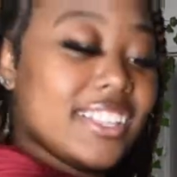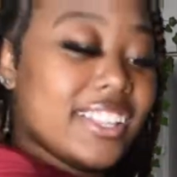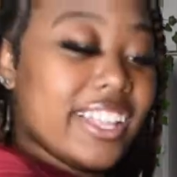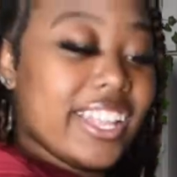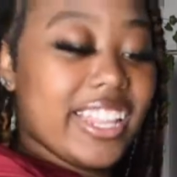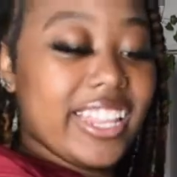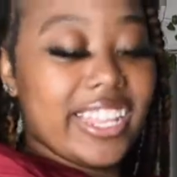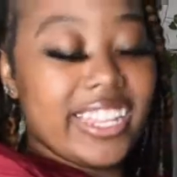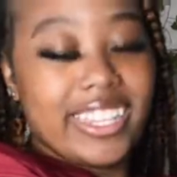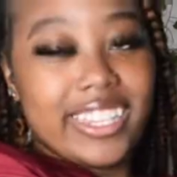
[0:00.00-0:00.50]

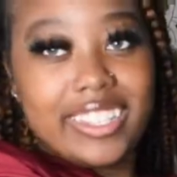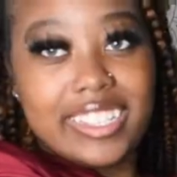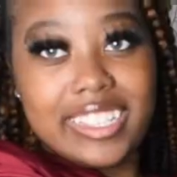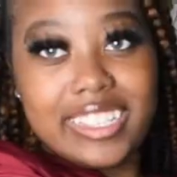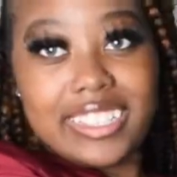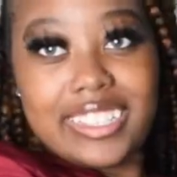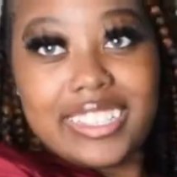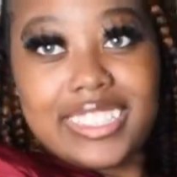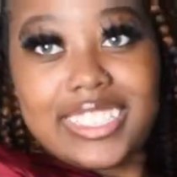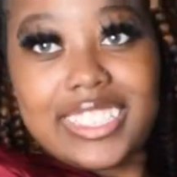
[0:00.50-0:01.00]
I like it.
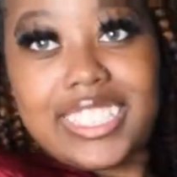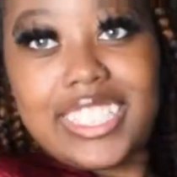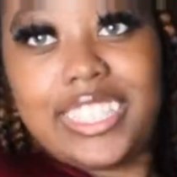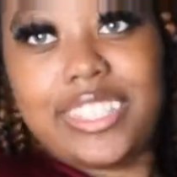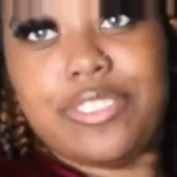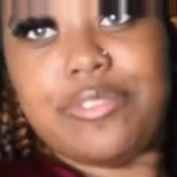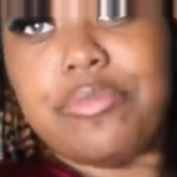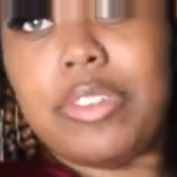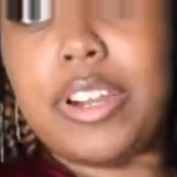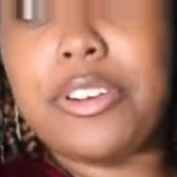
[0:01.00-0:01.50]
It's
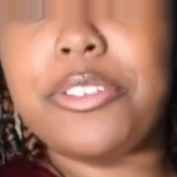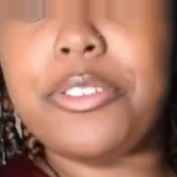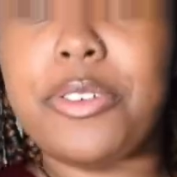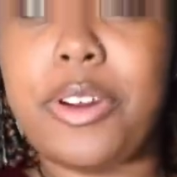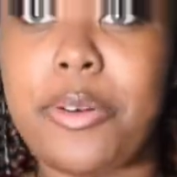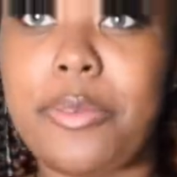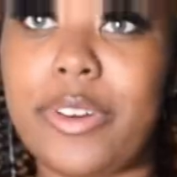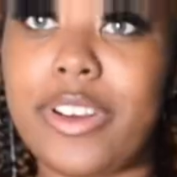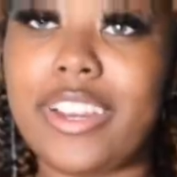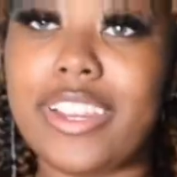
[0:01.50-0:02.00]
cute. I don't know why
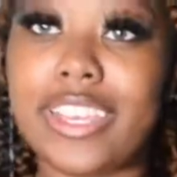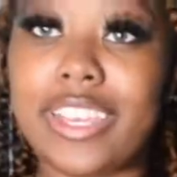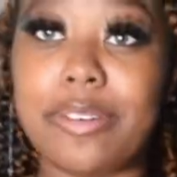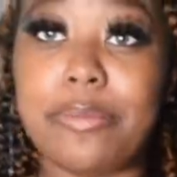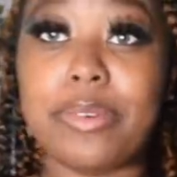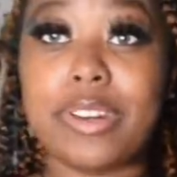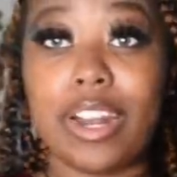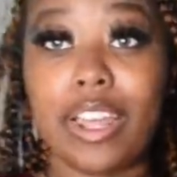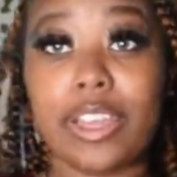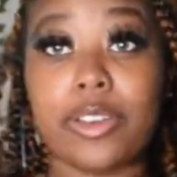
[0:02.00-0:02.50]
I'm wearing
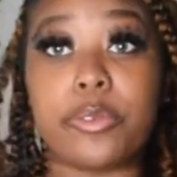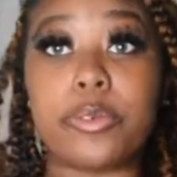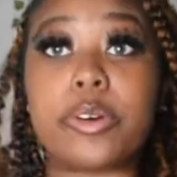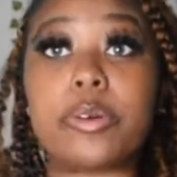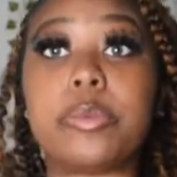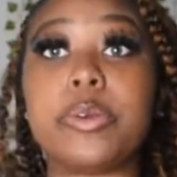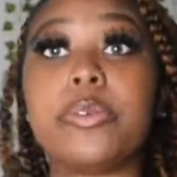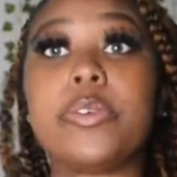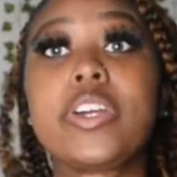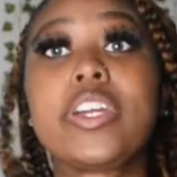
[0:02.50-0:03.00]
it, but I
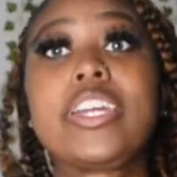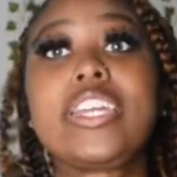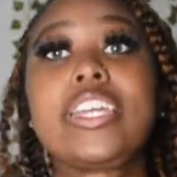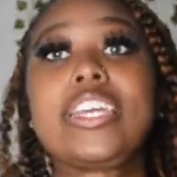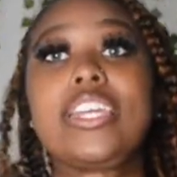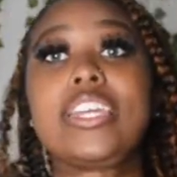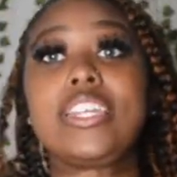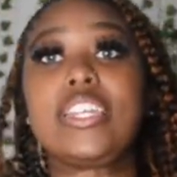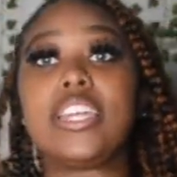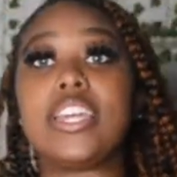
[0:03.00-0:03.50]
will be wearing it.